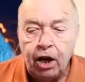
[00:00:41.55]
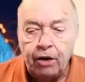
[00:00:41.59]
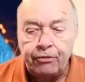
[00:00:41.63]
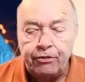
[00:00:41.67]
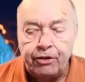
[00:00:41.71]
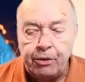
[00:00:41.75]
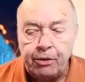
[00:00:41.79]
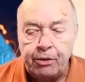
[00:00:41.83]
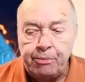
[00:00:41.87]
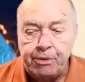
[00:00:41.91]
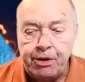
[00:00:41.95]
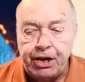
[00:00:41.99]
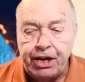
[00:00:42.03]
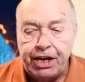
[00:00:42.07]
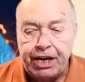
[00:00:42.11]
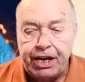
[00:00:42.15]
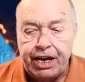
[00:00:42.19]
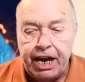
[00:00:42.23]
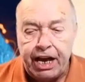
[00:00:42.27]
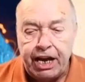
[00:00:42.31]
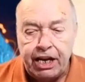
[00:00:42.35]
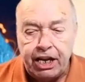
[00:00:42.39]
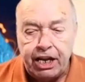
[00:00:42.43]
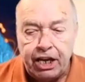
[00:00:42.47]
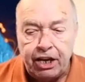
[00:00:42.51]
of
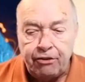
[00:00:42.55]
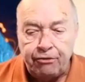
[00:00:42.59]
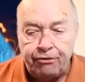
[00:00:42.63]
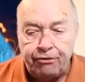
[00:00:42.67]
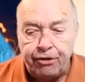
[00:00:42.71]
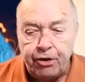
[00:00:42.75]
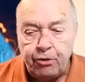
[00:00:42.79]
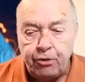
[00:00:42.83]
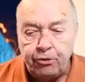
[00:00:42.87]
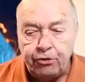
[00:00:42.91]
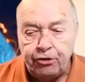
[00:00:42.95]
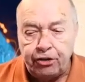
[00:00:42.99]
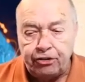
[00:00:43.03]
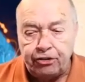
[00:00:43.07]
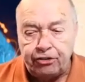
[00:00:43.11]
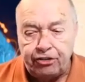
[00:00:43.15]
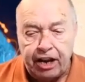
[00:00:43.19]
communicating future